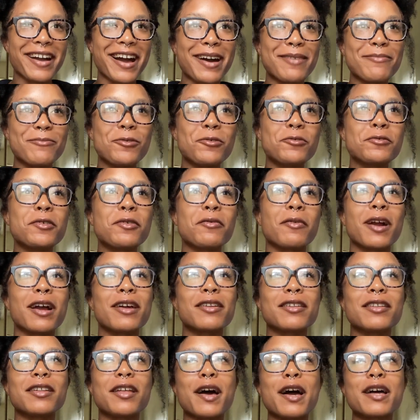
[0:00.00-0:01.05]
i moved around
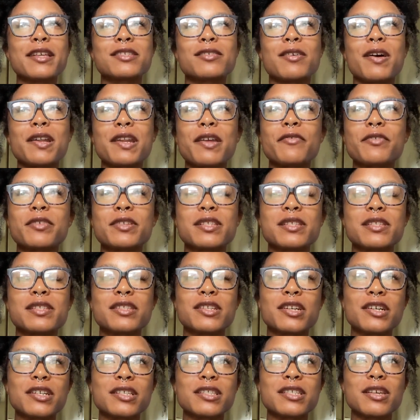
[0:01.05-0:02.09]
a lot so i never
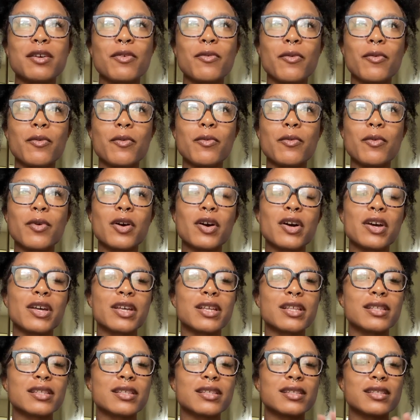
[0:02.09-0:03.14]
stuck to
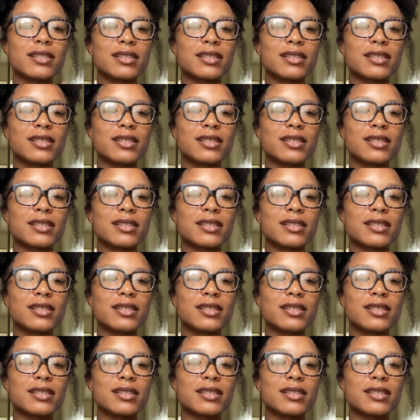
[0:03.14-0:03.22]
one